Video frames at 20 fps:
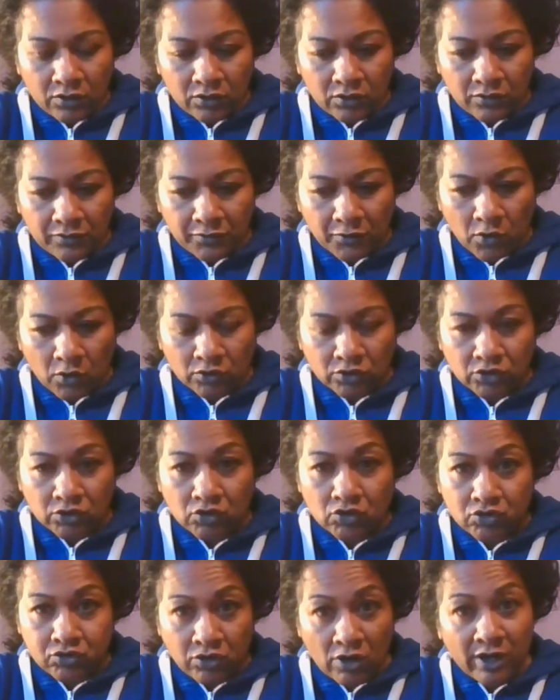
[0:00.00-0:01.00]
you've got to
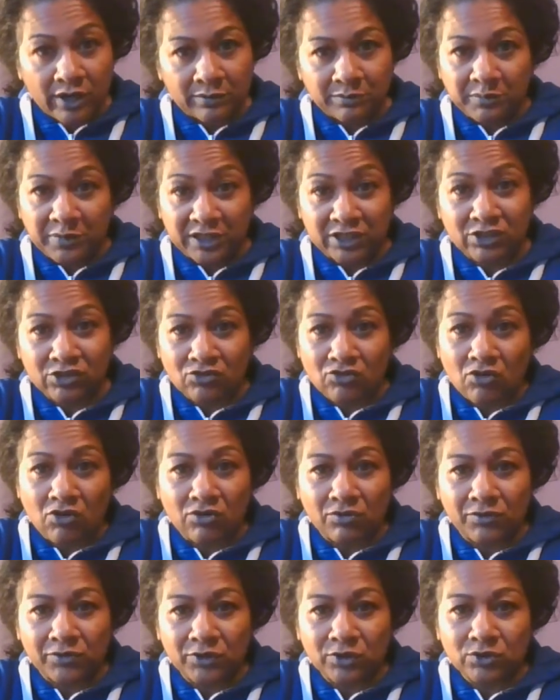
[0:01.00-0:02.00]
try and be
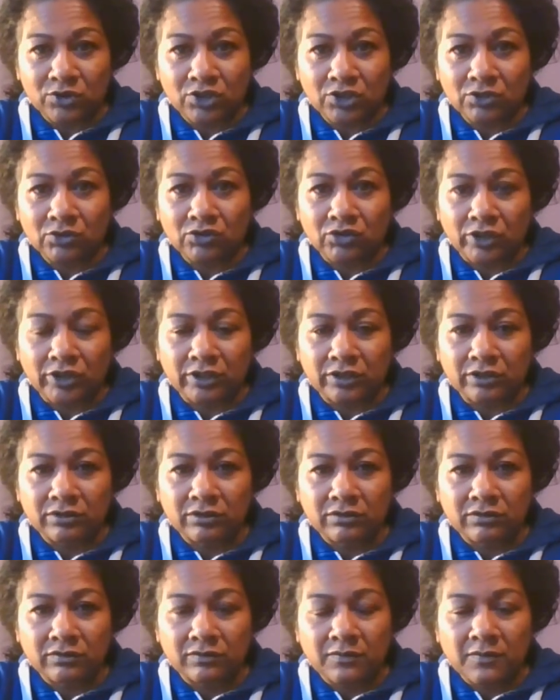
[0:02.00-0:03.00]
strong for your children
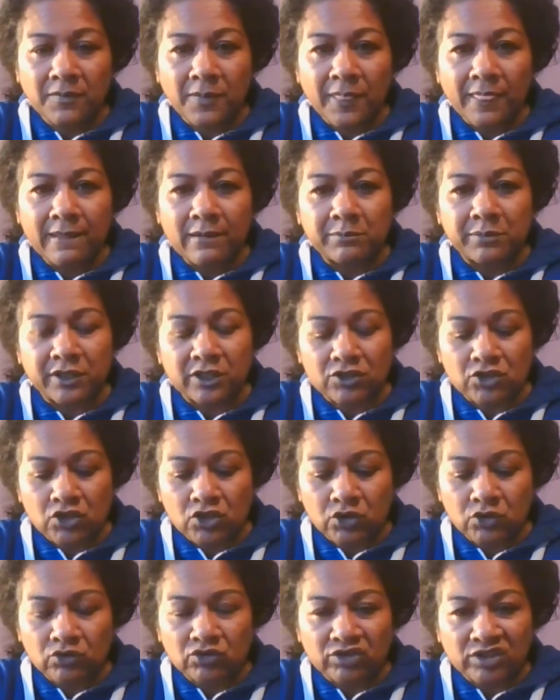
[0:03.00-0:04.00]
because
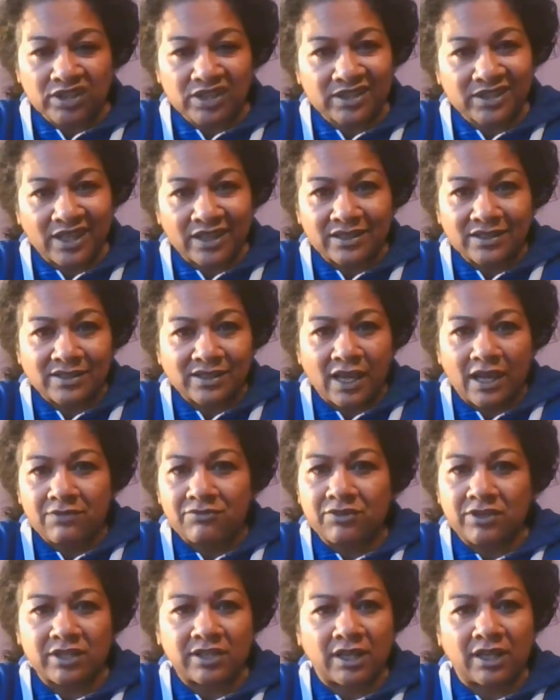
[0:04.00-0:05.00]
children sense
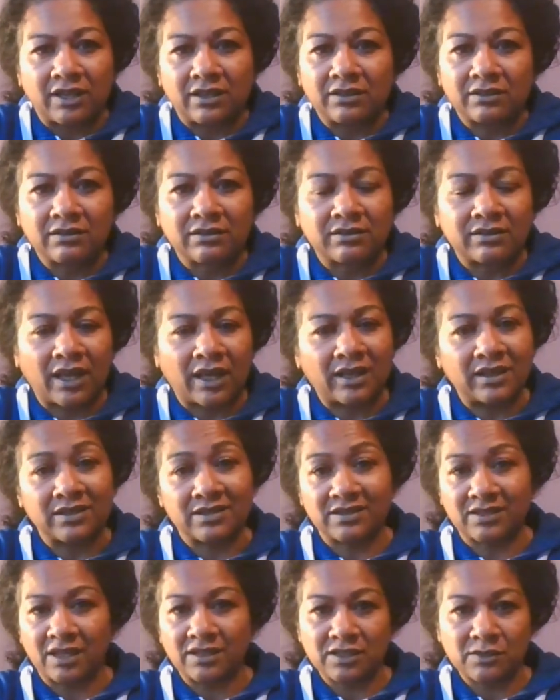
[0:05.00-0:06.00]
everything. They can
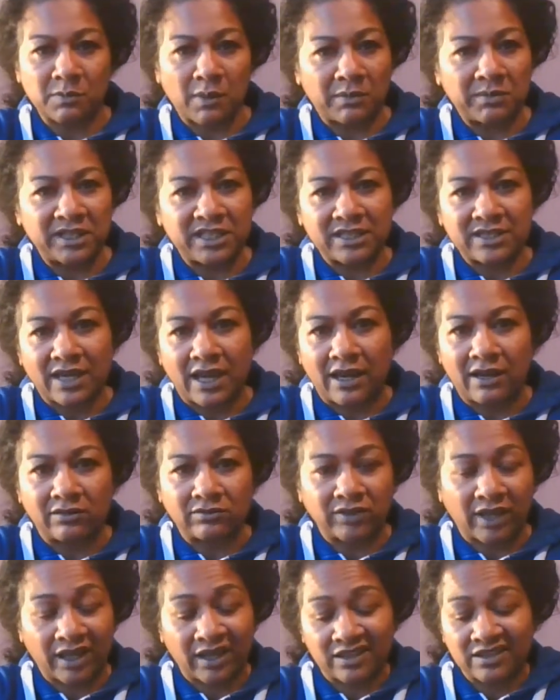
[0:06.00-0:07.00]
sense mummy's
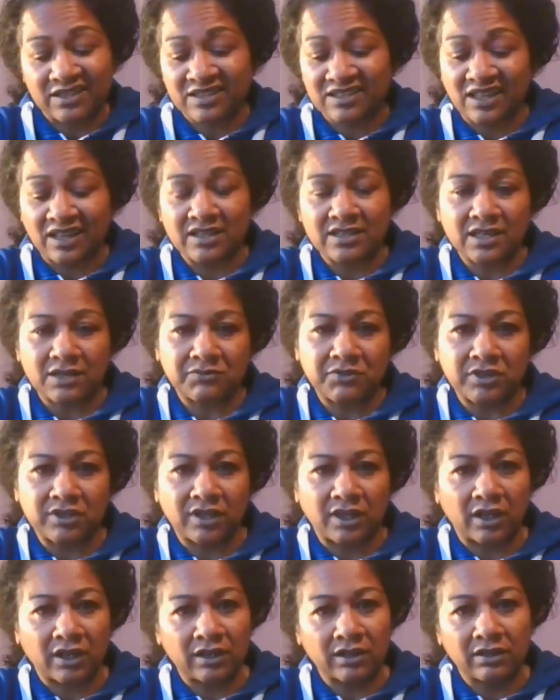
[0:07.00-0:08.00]
down, they can sense
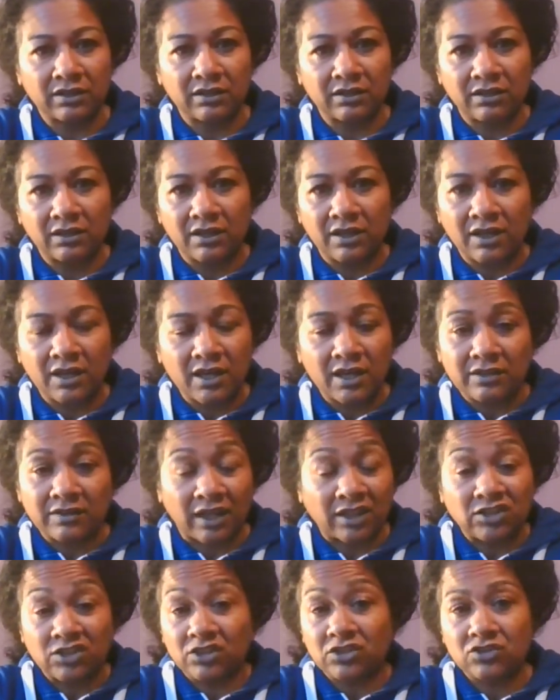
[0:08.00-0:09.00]
everything.
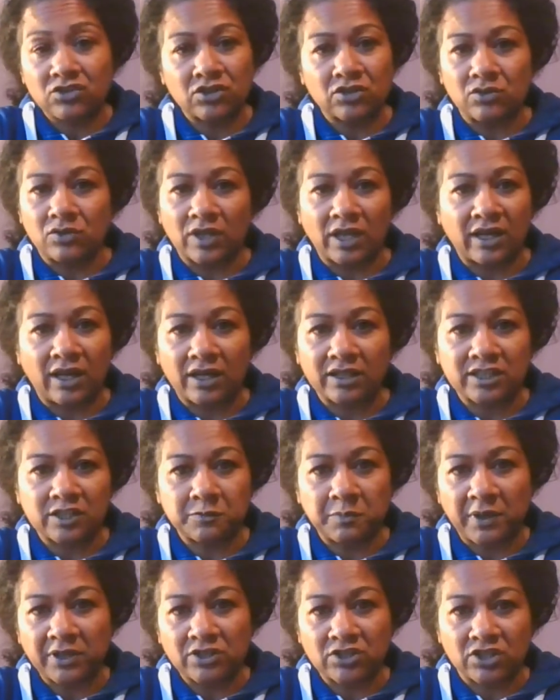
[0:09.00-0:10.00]
They just do, they're like
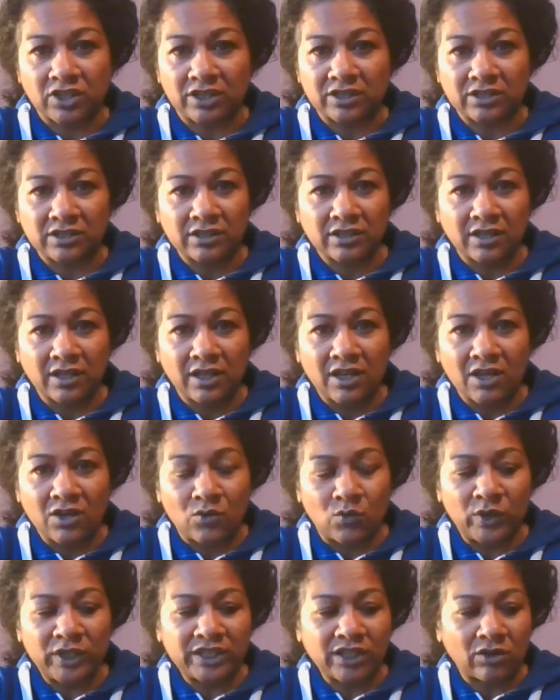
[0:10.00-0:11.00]
sponges.
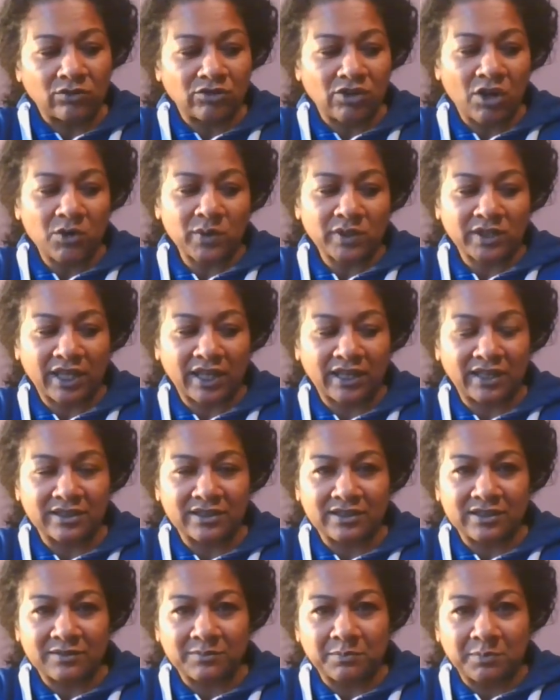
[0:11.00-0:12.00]
We don't know what they
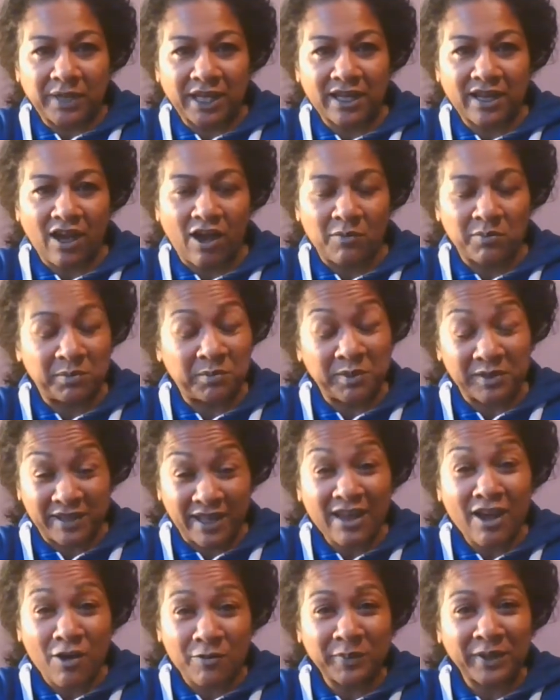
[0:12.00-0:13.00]
can pick up, but
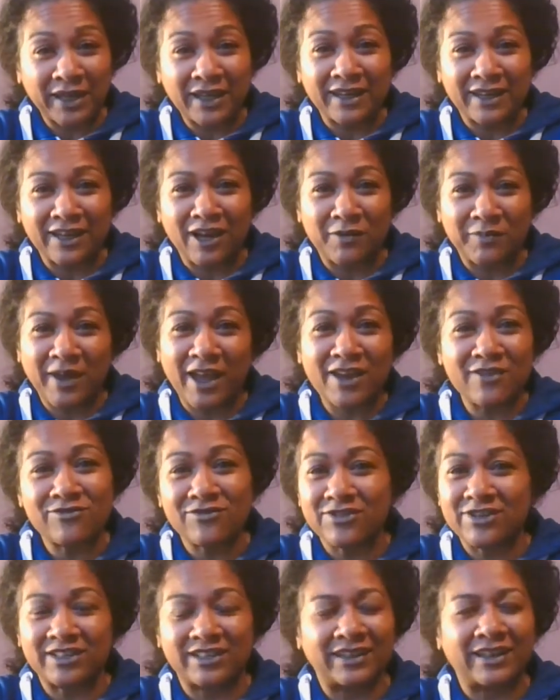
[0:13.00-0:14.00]
they are picking up
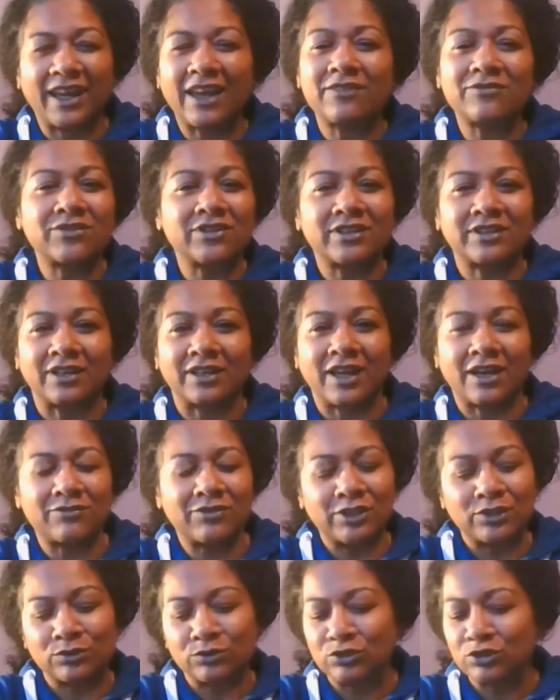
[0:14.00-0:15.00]
everything, everything,
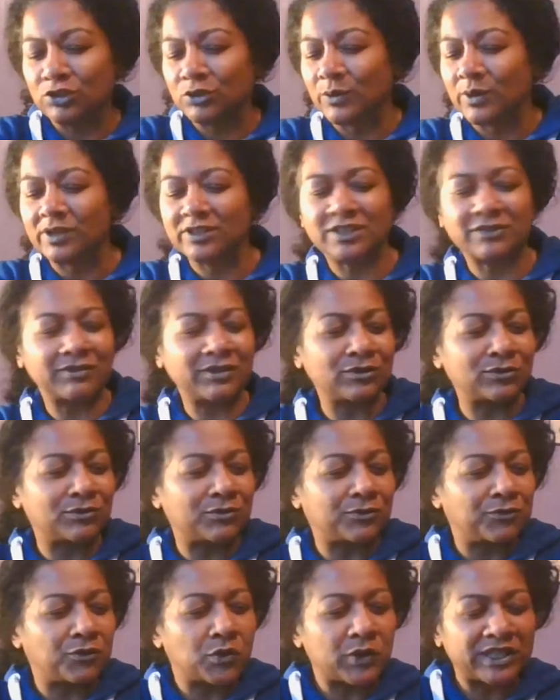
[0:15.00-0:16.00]
every little nuance, every little
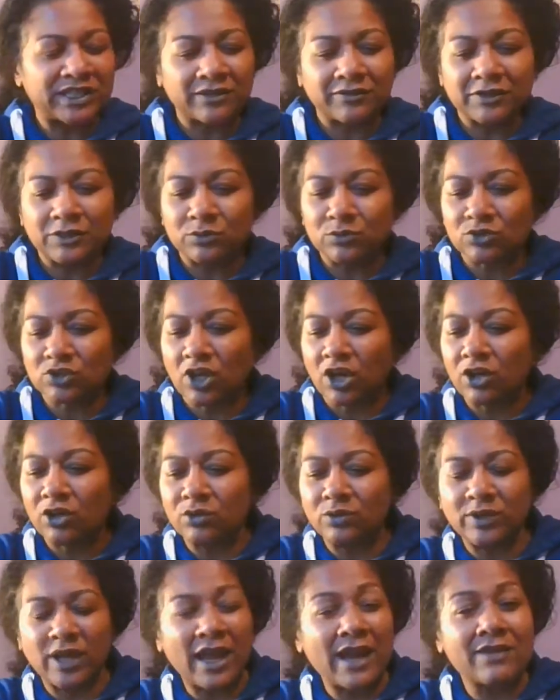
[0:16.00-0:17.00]
voice, every little
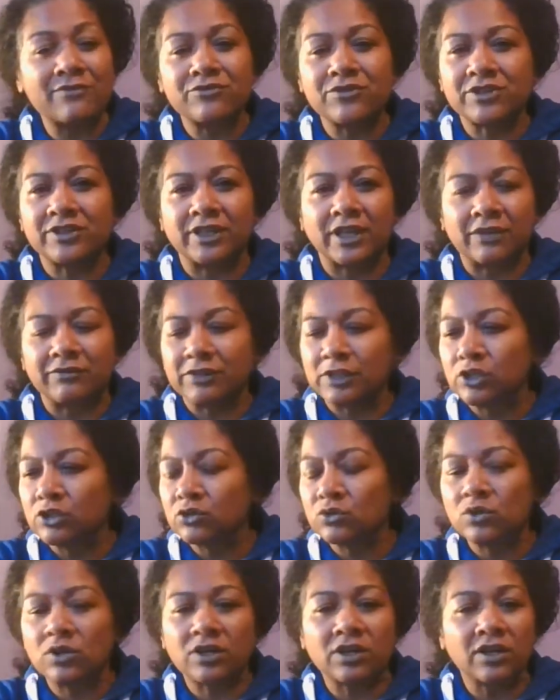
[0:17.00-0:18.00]
tone, everything, every
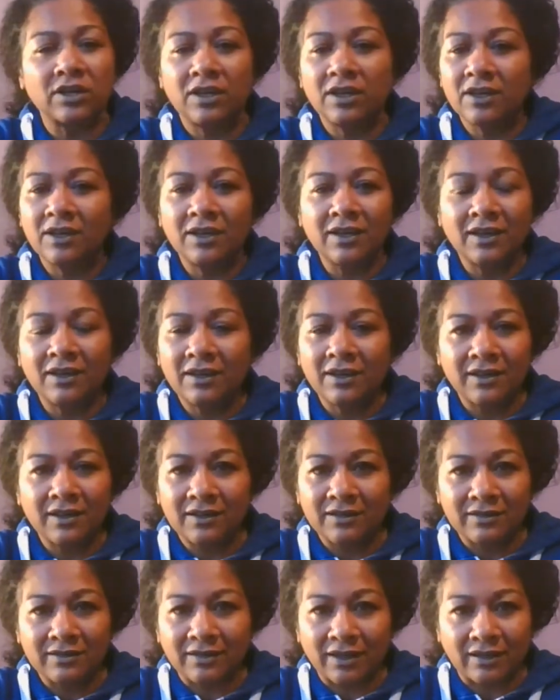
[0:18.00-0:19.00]
look.
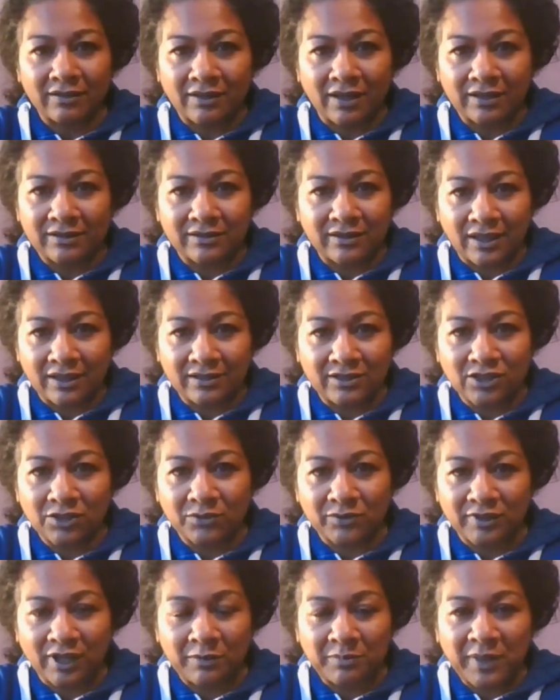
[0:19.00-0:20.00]
They, they, they do,
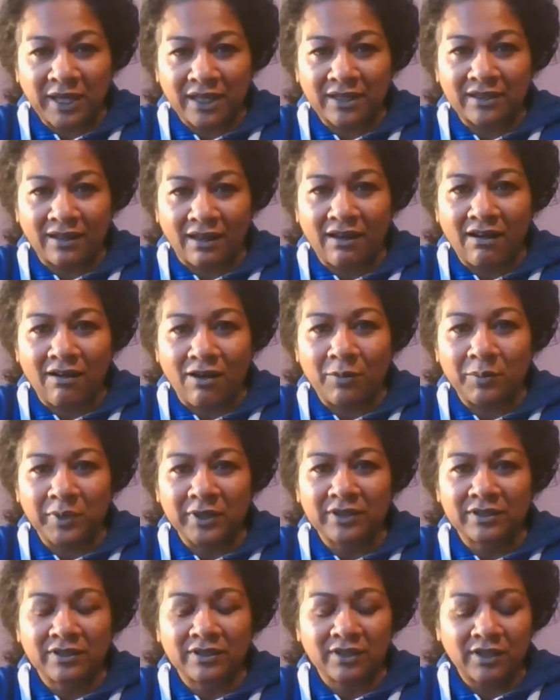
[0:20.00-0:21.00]
they pick that up.
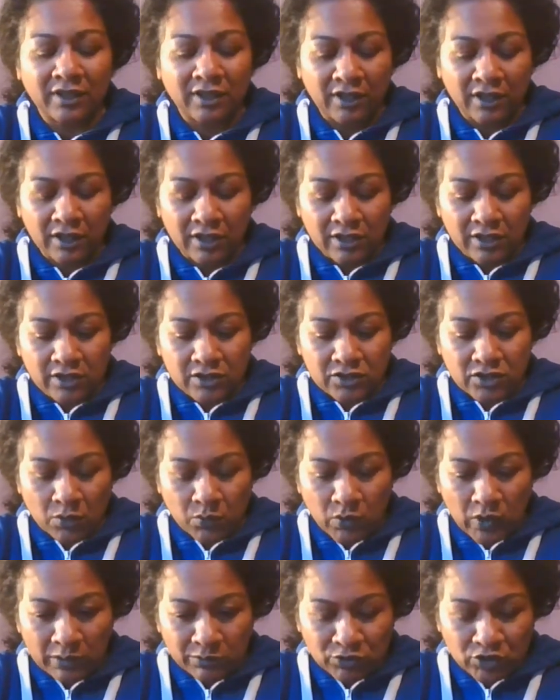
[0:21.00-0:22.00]
So
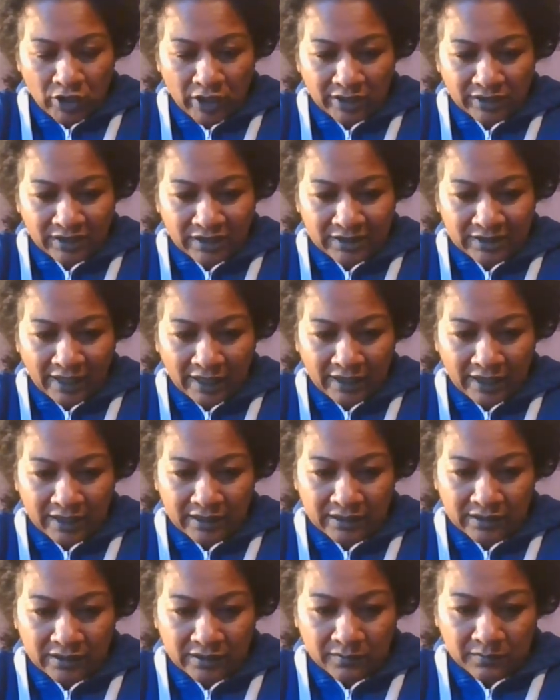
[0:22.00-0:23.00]
what I'm trying to say
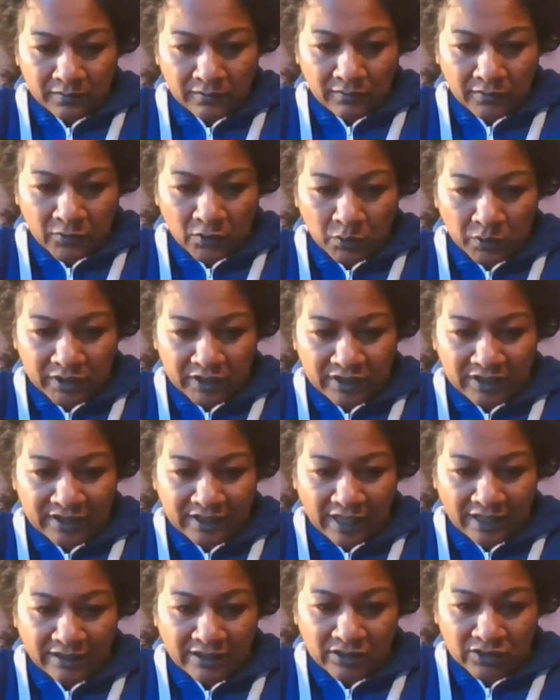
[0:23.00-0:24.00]
is, with the
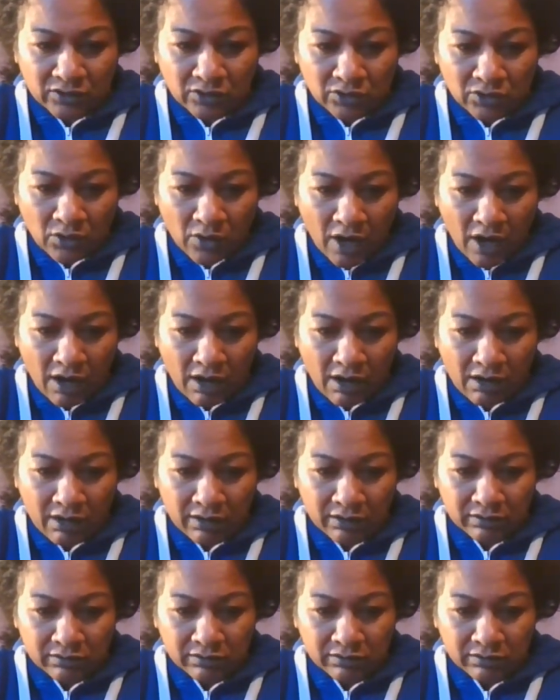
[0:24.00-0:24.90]
sadness on your heart,